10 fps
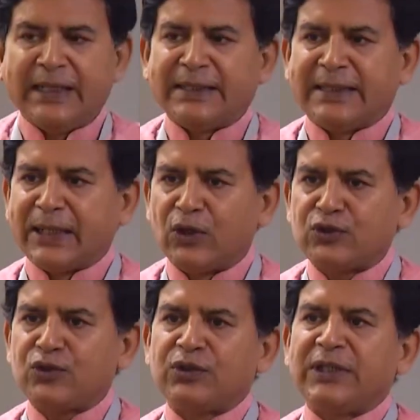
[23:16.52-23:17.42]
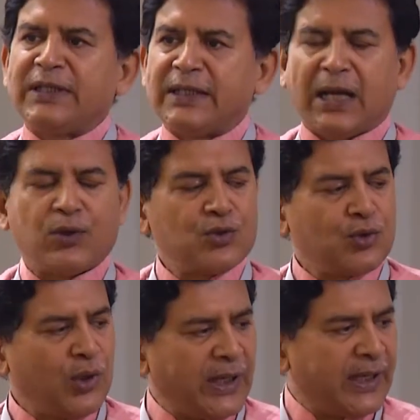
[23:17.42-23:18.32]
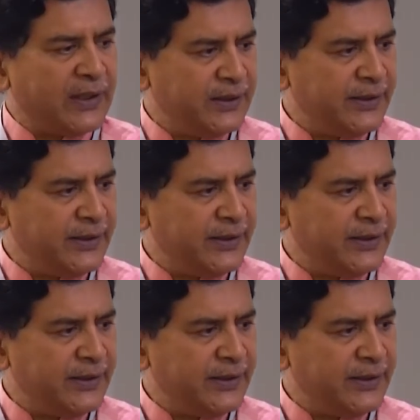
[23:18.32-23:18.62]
they are also thinking how to go ahead.